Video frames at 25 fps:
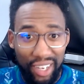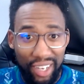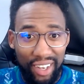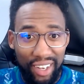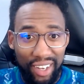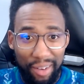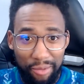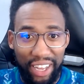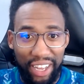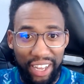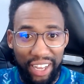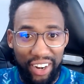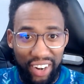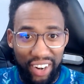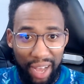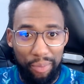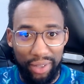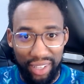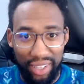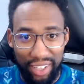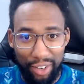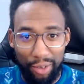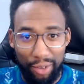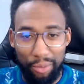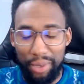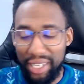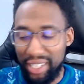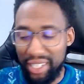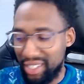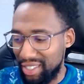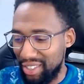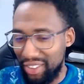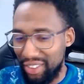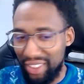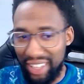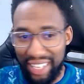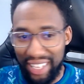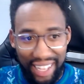flared up a little bit,
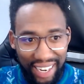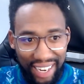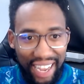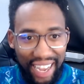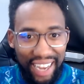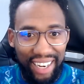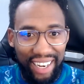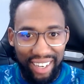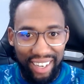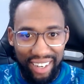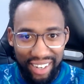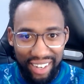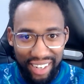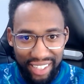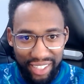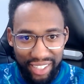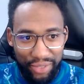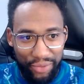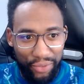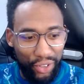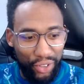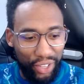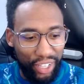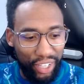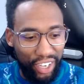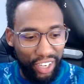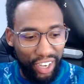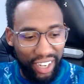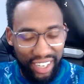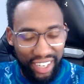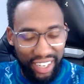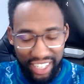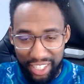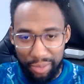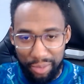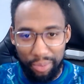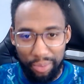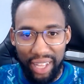so the Canadian is fully on
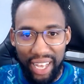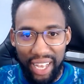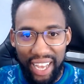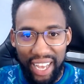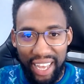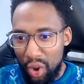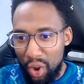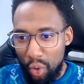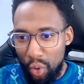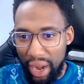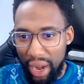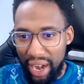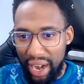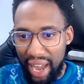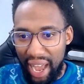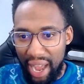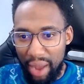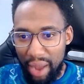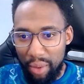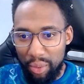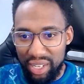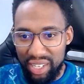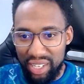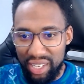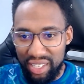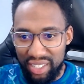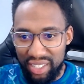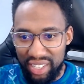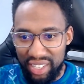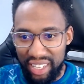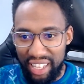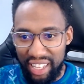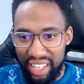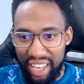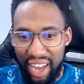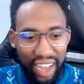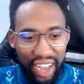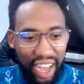display. When I was
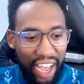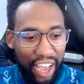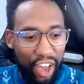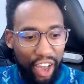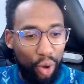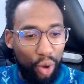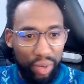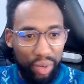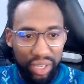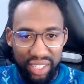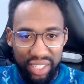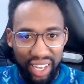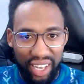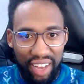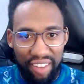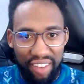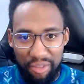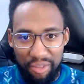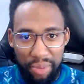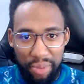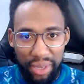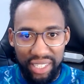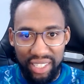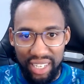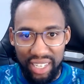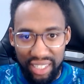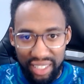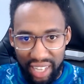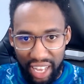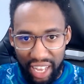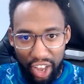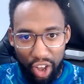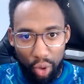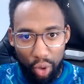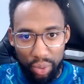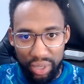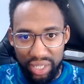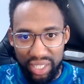young, I always loved business. I
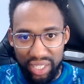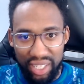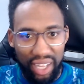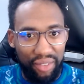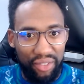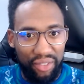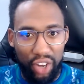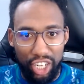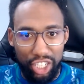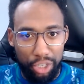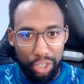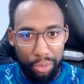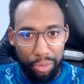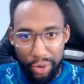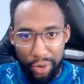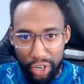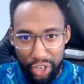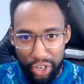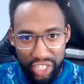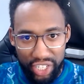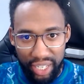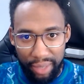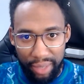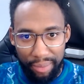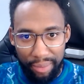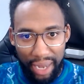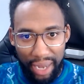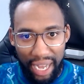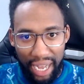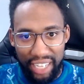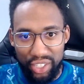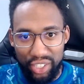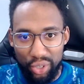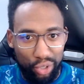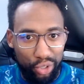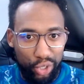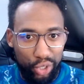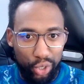always loved entrepreneurship. I
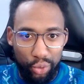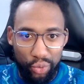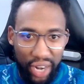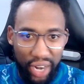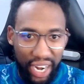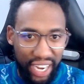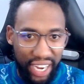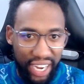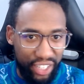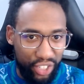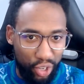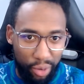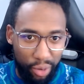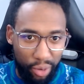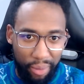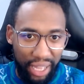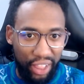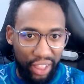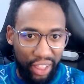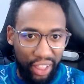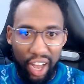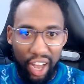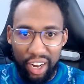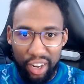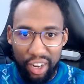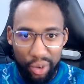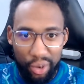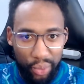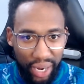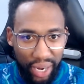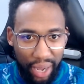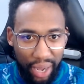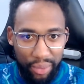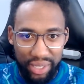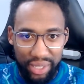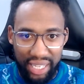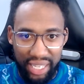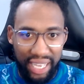sold do-rags out of my locker when I
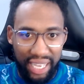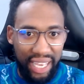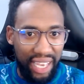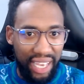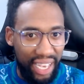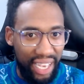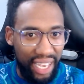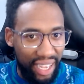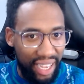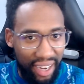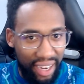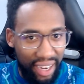was a kid.